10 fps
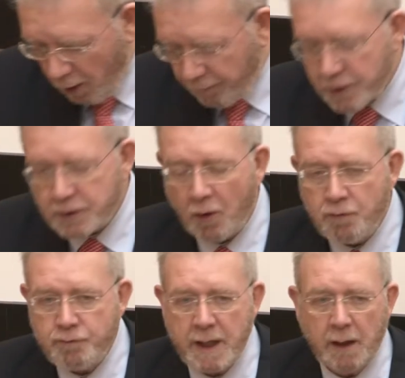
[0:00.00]
offers
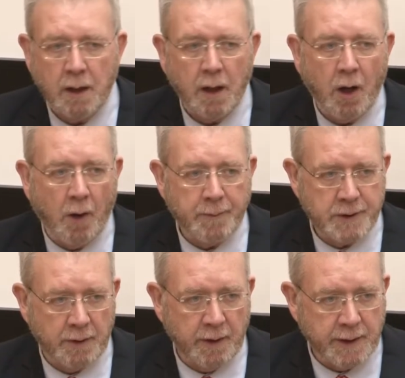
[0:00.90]
real
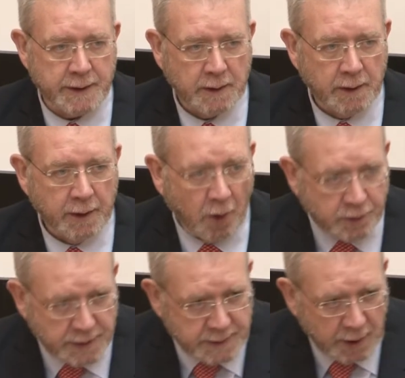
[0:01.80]
opportunities, not
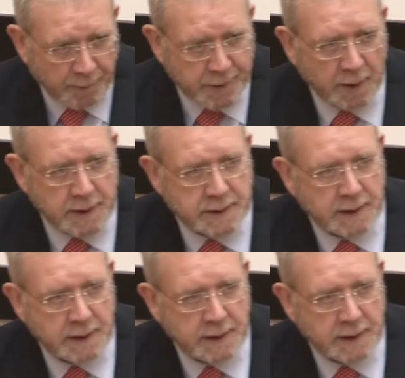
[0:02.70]
just the opportunities